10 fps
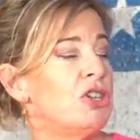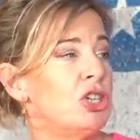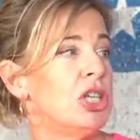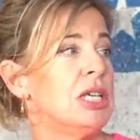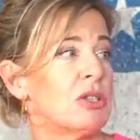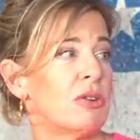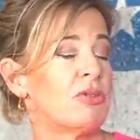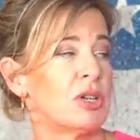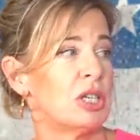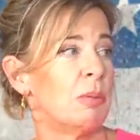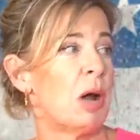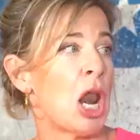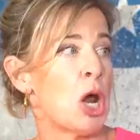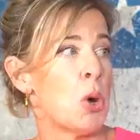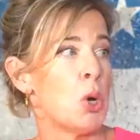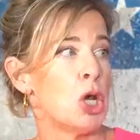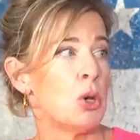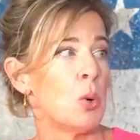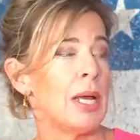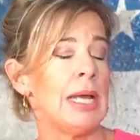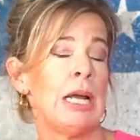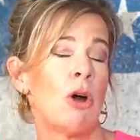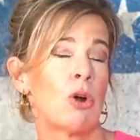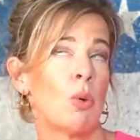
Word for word: She is offering to blow you, Elon.